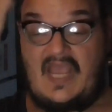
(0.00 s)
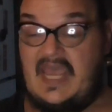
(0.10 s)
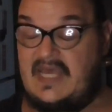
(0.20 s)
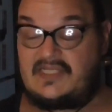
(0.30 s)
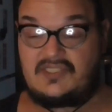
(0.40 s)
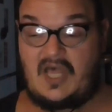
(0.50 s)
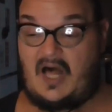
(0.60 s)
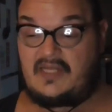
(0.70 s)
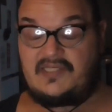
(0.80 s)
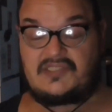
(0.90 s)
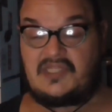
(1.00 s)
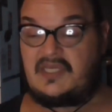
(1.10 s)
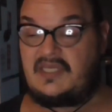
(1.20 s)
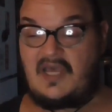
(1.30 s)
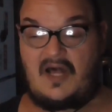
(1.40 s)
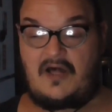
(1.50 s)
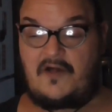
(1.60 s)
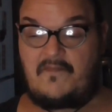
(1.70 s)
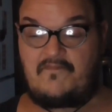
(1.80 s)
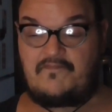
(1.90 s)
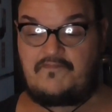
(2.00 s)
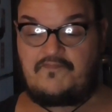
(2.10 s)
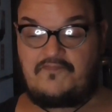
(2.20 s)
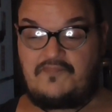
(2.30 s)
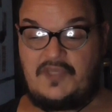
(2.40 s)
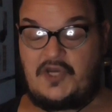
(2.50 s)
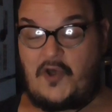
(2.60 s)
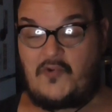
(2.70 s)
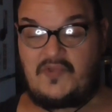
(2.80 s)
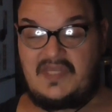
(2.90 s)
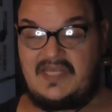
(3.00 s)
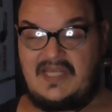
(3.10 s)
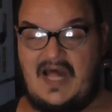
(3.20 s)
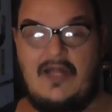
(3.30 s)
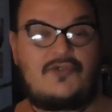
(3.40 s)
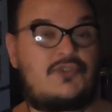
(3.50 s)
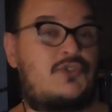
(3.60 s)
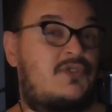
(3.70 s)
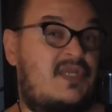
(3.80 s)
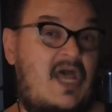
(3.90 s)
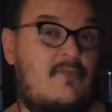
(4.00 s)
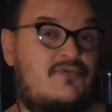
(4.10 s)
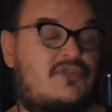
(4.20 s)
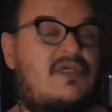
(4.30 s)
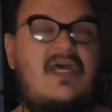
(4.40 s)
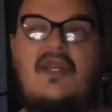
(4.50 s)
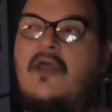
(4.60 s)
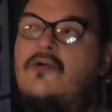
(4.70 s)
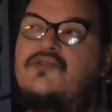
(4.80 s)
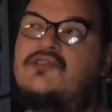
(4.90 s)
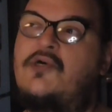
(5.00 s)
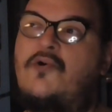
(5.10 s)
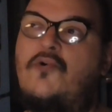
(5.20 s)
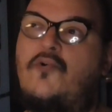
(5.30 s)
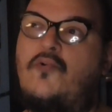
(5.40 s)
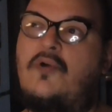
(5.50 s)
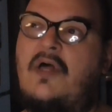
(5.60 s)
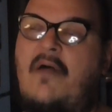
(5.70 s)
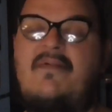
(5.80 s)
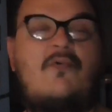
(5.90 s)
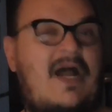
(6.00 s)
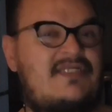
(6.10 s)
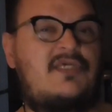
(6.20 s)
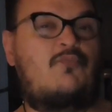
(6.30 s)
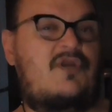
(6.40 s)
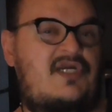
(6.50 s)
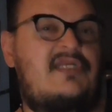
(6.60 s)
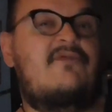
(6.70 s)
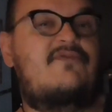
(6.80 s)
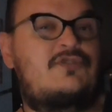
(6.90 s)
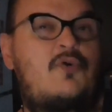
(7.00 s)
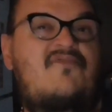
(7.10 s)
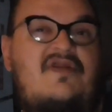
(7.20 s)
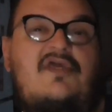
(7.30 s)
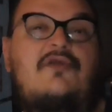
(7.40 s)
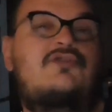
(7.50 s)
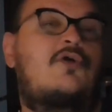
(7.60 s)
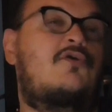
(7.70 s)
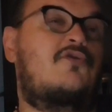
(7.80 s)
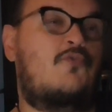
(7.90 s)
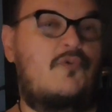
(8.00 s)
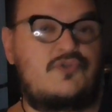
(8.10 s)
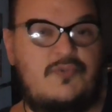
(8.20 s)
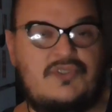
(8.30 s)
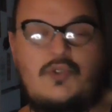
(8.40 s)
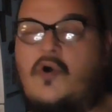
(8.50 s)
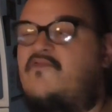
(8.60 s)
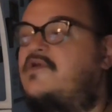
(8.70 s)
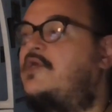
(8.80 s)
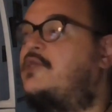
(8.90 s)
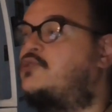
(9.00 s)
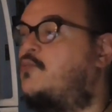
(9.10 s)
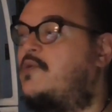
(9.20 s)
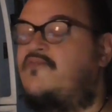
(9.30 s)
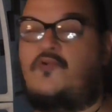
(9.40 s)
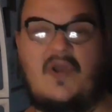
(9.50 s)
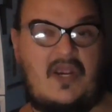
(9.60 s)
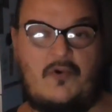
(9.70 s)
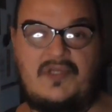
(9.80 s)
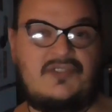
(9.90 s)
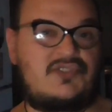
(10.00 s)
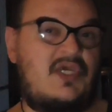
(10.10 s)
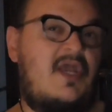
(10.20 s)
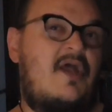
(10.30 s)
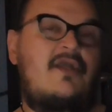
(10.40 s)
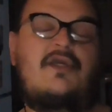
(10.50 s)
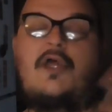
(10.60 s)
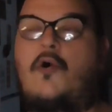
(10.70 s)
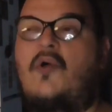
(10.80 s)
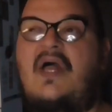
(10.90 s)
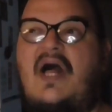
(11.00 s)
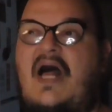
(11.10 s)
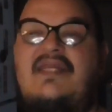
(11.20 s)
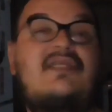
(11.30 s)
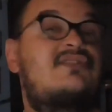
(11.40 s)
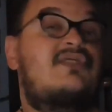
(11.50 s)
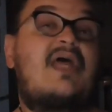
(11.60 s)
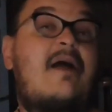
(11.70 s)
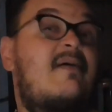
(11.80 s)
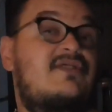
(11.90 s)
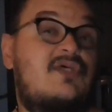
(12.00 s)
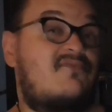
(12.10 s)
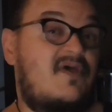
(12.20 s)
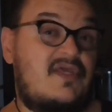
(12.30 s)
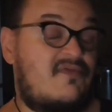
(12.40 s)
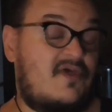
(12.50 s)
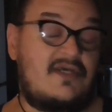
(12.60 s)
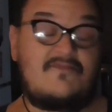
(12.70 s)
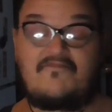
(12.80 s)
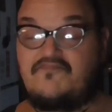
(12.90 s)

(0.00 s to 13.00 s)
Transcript: And honestly, um, you know, I also took naps, and I also, I mean, I did what I needed to do. If I needed to go to the grocery store, if I needed to run a few errands, you know, I didn't deny myself anything.